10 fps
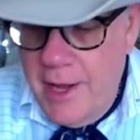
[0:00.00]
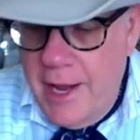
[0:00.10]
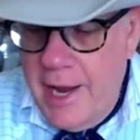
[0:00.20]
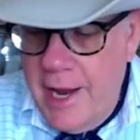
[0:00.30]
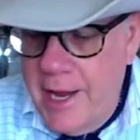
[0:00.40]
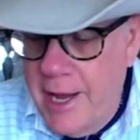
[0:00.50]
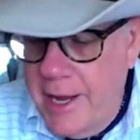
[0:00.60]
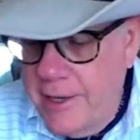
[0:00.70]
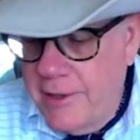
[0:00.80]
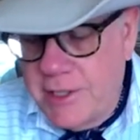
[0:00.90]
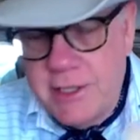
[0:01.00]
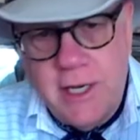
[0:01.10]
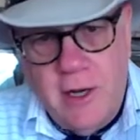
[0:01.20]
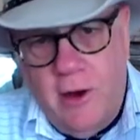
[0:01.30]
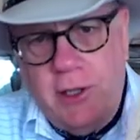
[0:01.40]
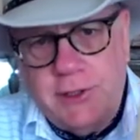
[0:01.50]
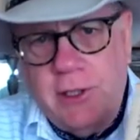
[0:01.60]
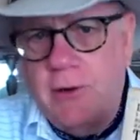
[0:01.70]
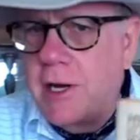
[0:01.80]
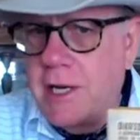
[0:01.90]
And this is
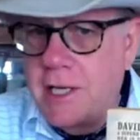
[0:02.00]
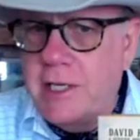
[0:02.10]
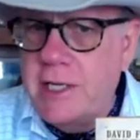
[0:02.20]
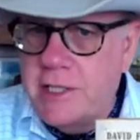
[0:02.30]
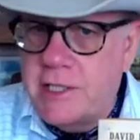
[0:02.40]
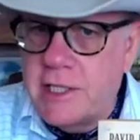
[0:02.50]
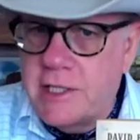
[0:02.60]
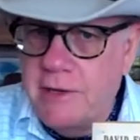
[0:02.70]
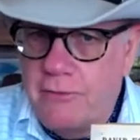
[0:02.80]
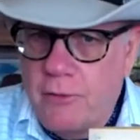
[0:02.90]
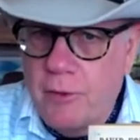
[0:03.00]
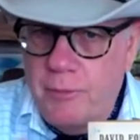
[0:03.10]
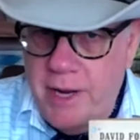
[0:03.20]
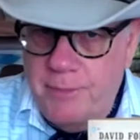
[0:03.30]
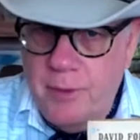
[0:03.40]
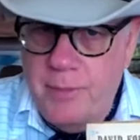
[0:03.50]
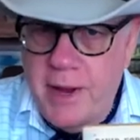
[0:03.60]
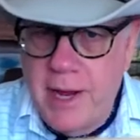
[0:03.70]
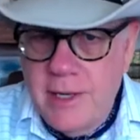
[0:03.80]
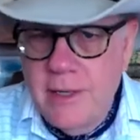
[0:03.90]
also a 1964
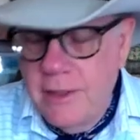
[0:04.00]
paperback.